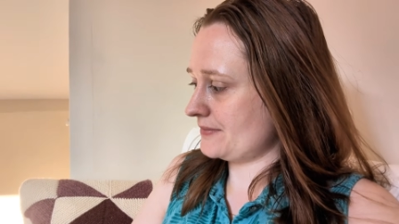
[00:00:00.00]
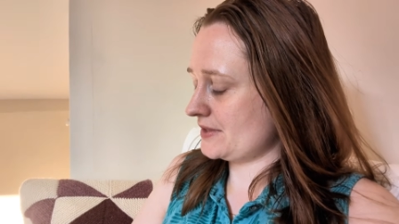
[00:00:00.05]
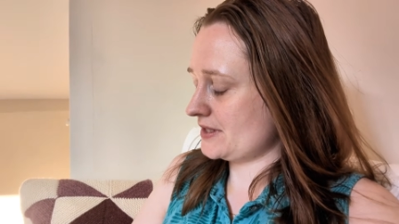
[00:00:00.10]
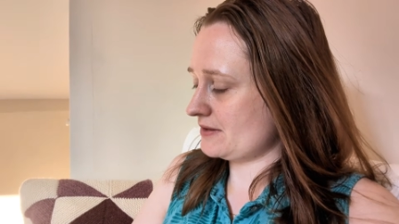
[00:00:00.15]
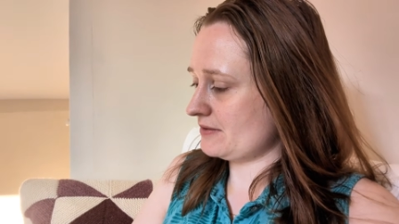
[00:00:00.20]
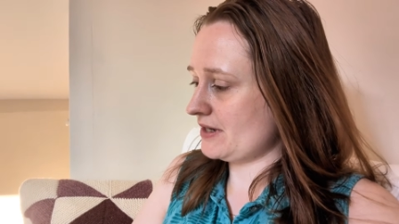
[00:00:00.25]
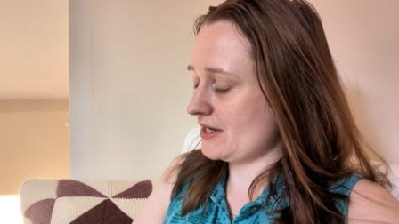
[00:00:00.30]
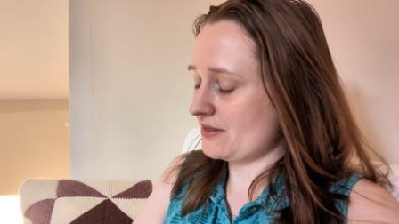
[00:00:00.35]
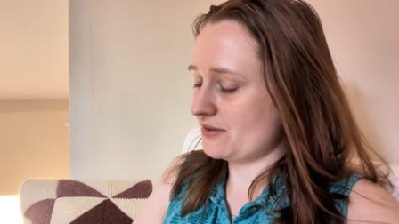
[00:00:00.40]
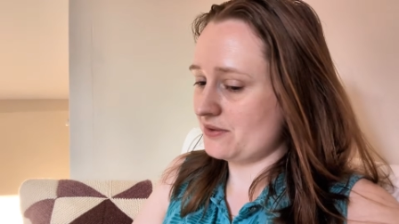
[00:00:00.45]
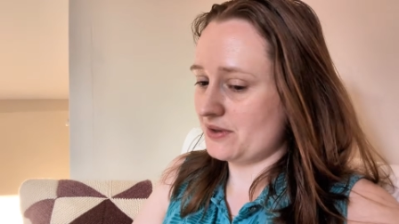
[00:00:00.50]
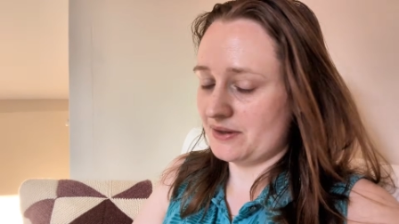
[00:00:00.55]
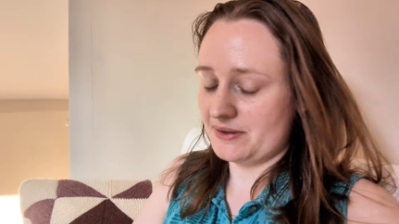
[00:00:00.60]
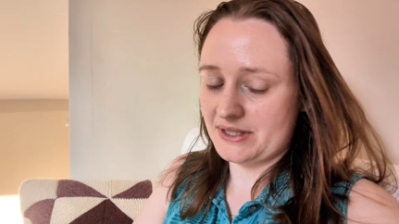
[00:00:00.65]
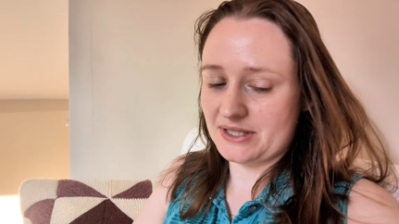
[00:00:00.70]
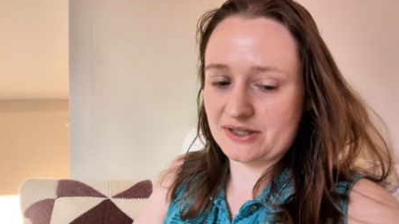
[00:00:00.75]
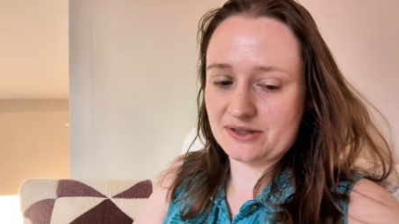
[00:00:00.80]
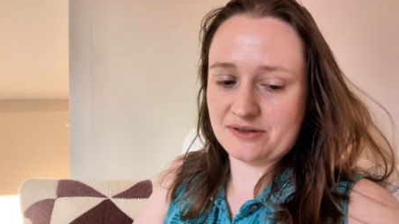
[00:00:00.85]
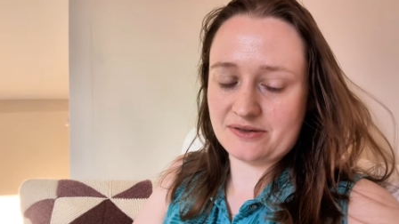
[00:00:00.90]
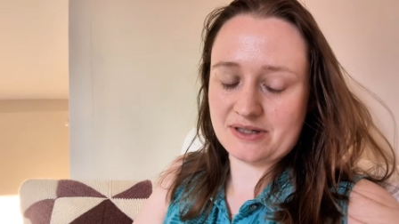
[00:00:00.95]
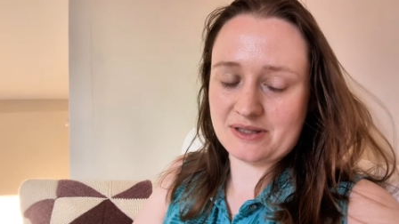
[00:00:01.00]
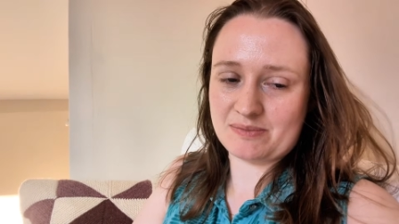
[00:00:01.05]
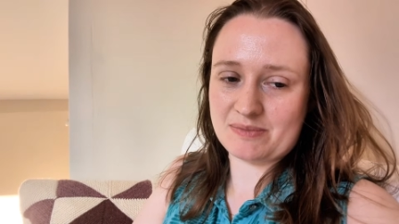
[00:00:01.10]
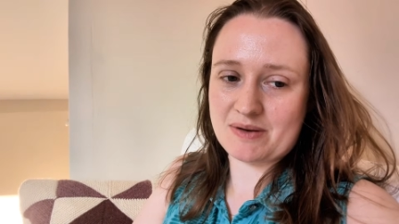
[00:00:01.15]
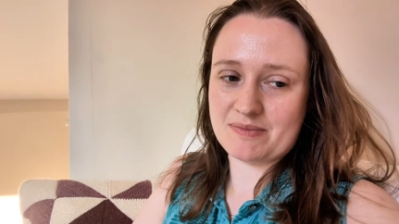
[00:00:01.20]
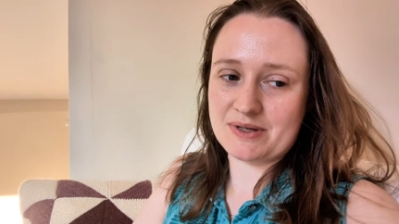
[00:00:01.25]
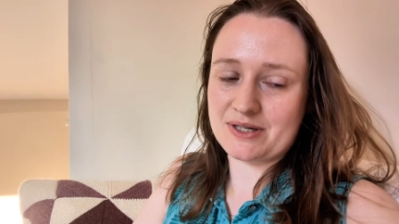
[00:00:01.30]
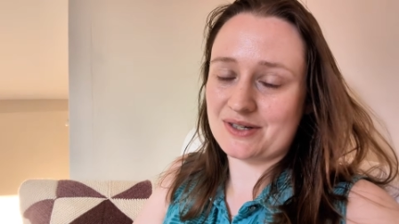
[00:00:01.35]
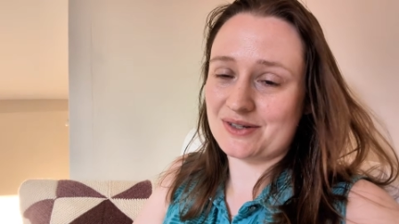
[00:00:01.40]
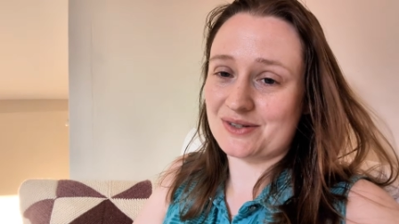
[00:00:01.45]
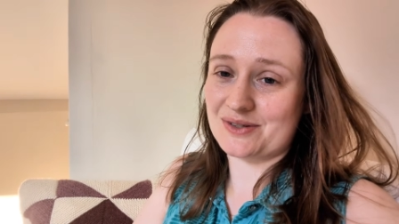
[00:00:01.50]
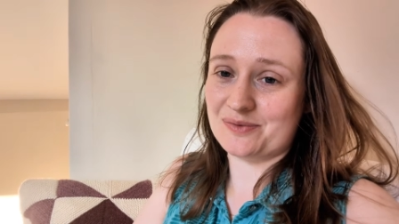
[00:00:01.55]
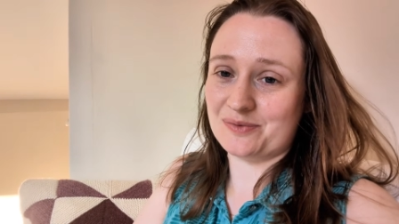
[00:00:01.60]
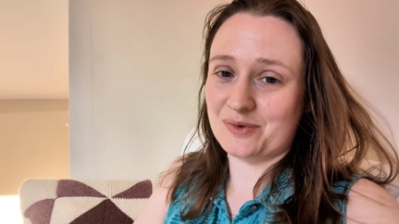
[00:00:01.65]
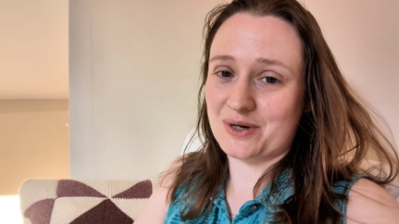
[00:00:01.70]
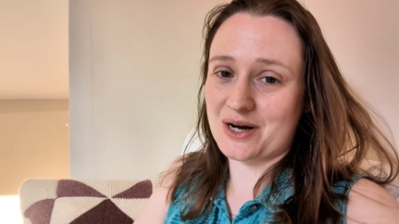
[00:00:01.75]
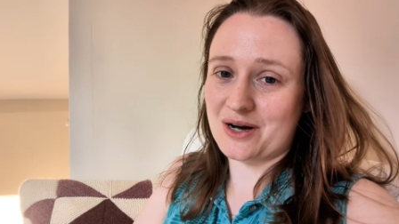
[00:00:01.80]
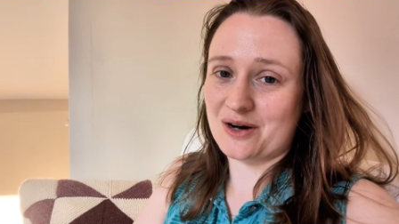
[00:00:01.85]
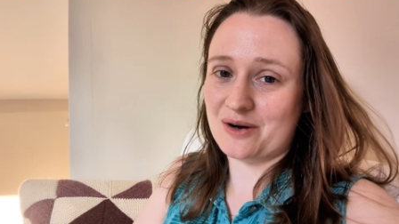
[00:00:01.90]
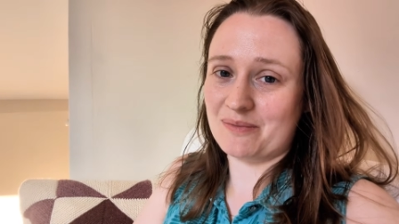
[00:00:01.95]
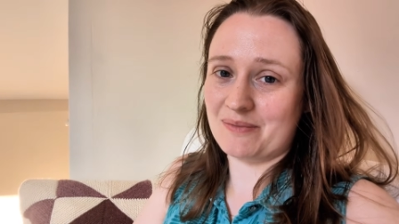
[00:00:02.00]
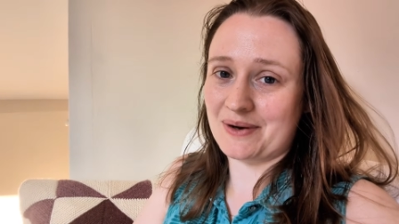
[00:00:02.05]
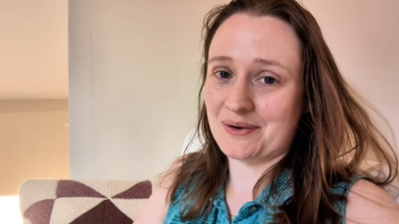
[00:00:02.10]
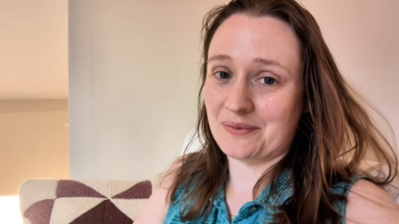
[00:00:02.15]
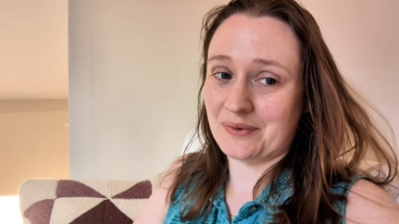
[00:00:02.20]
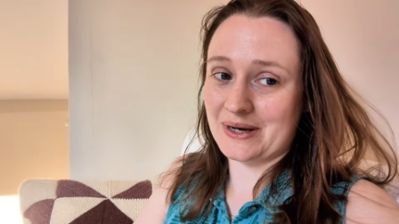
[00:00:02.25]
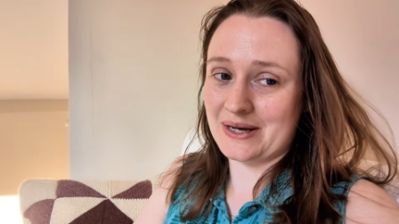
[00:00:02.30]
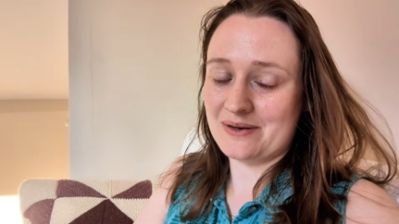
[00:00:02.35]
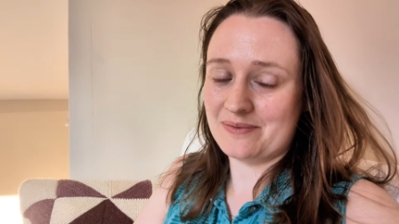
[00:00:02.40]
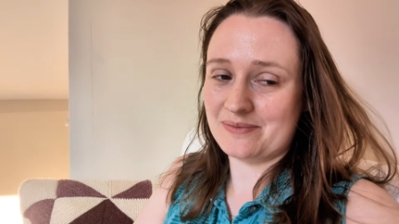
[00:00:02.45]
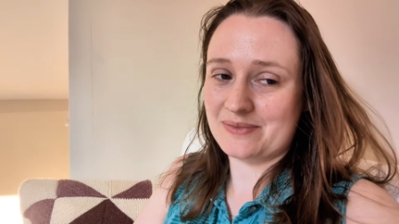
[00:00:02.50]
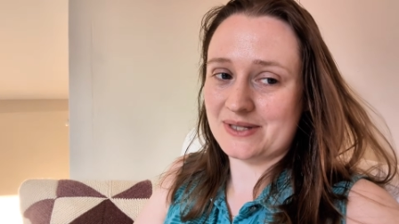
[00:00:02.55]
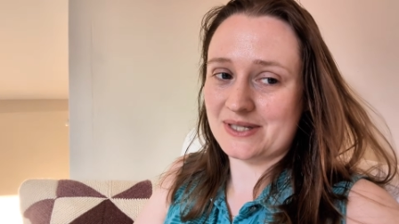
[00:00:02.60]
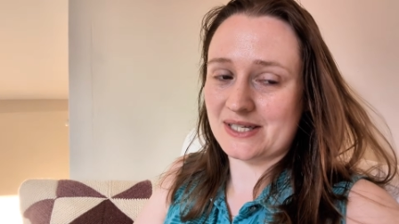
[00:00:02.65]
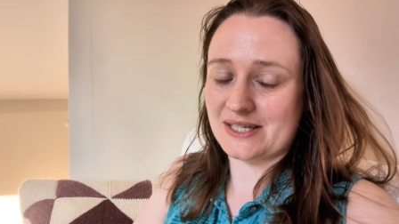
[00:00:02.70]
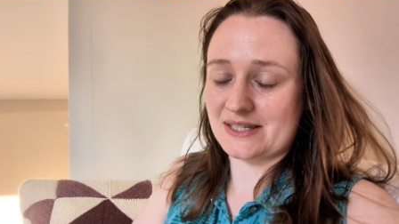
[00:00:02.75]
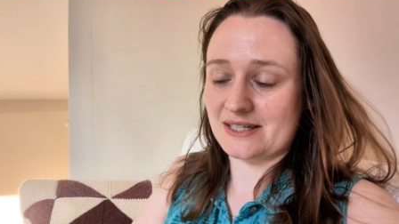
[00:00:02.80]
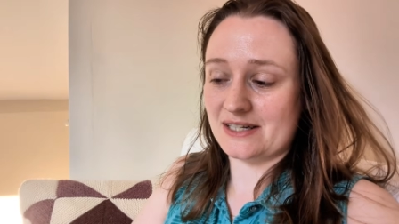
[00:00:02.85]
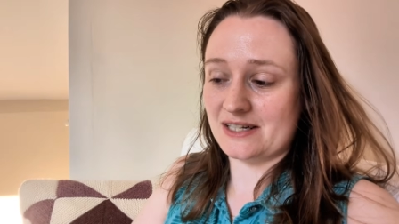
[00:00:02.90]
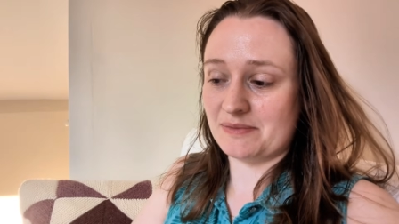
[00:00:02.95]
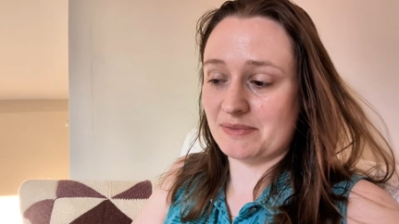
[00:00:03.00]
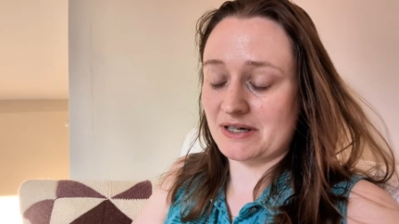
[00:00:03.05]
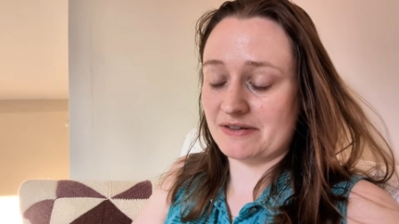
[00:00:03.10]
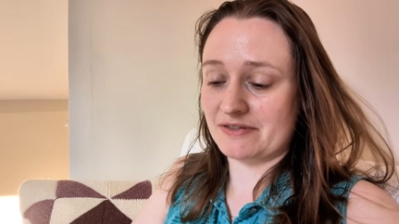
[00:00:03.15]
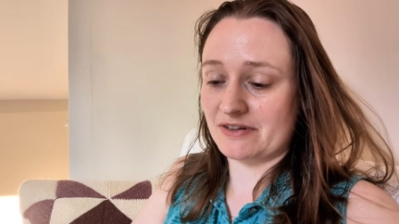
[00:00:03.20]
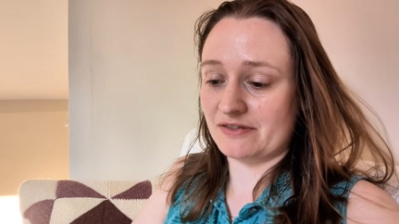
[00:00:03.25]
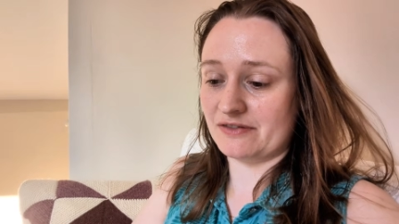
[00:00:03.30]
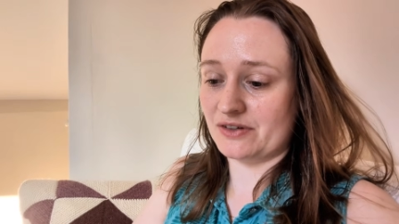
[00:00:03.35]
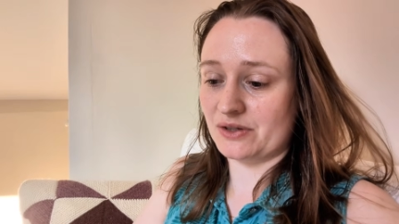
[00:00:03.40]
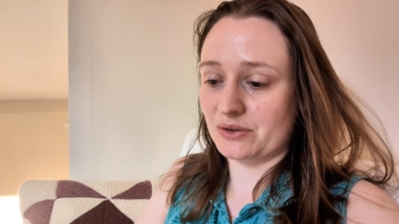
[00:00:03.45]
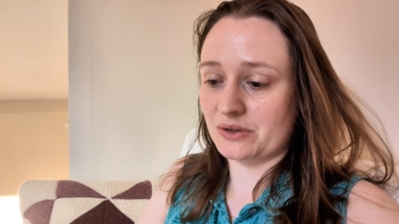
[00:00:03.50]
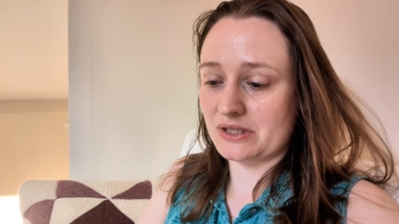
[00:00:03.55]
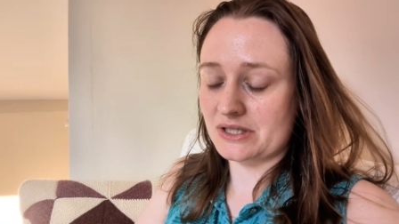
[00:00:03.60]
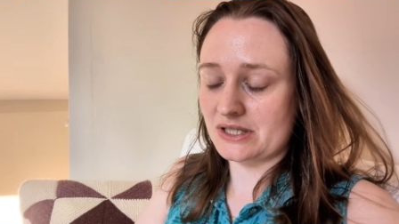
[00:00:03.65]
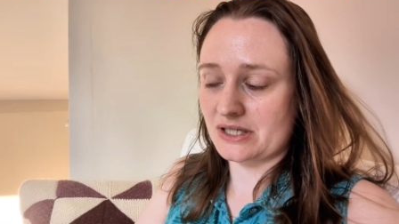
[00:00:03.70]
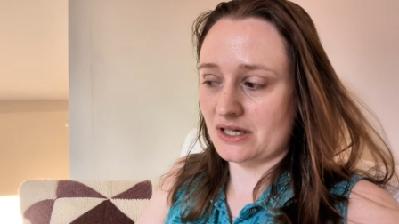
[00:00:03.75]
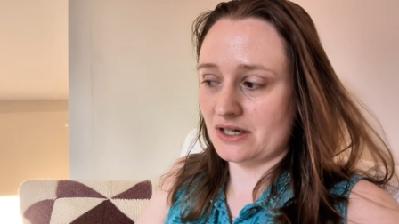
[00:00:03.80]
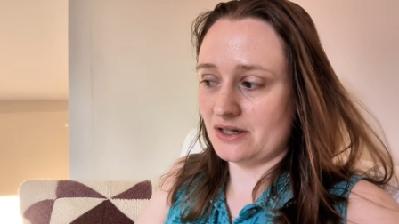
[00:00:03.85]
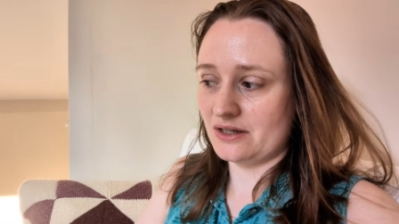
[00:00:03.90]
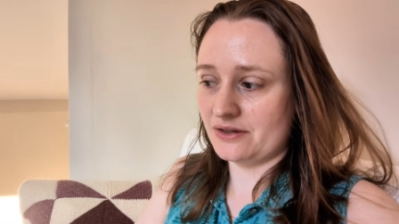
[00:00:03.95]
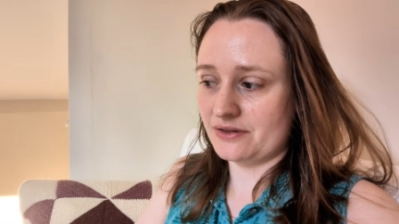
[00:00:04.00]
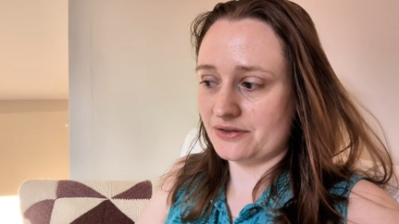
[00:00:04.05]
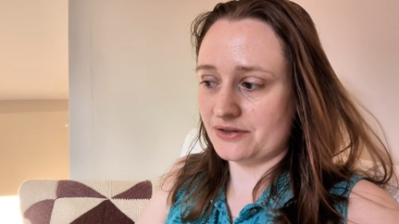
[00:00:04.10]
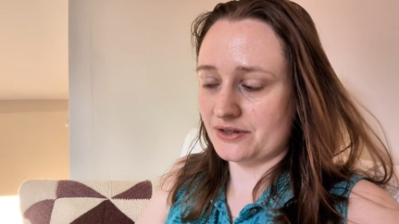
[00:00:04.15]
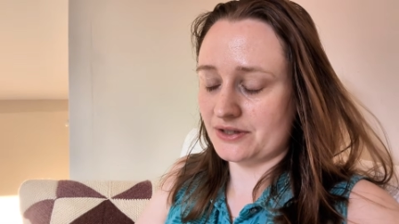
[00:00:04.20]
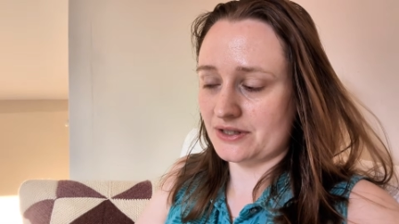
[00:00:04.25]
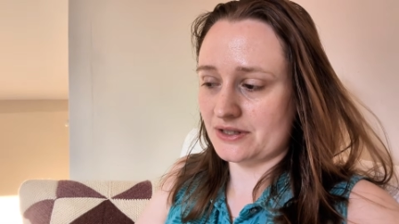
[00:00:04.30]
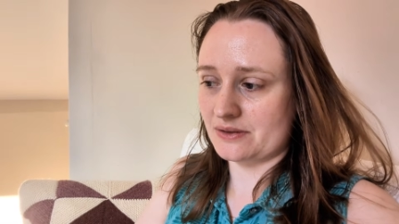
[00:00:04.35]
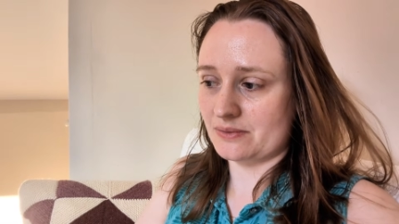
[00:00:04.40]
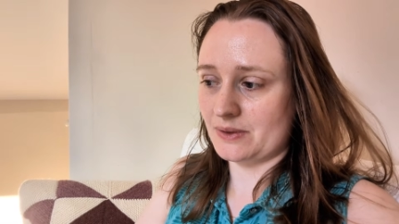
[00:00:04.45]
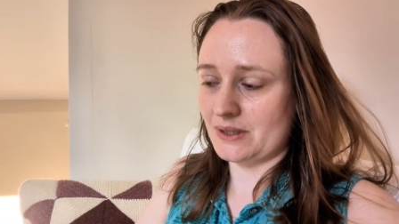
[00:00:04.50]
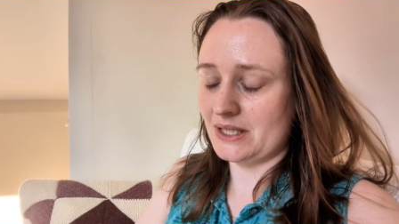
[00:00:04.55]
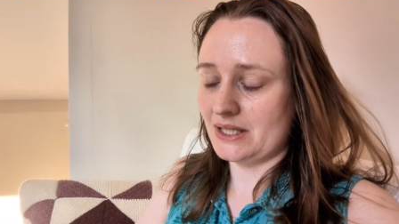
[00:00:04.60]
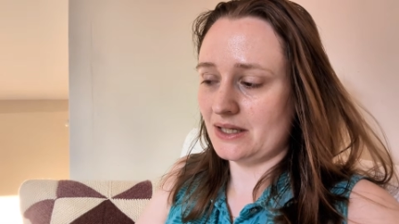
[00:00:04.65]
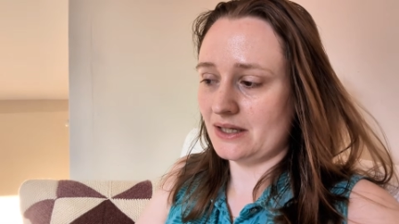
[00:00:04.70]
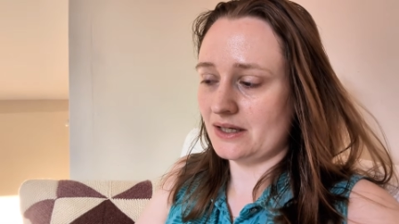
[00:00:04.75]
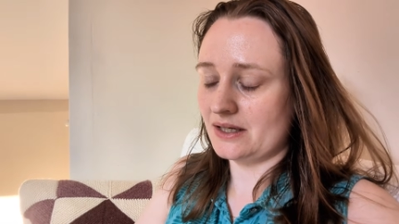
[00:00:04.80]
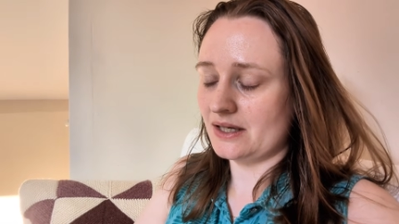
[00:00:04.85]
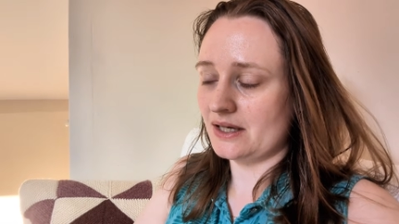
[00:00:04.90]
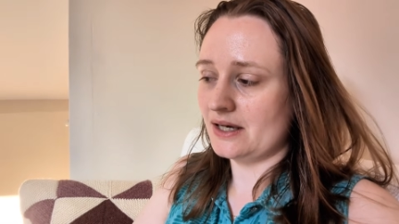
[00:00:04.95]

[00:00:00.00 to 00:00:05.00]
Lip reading: So what I thought I'd do is maybe do some work on my whips as a little bit of a vlog style through this week.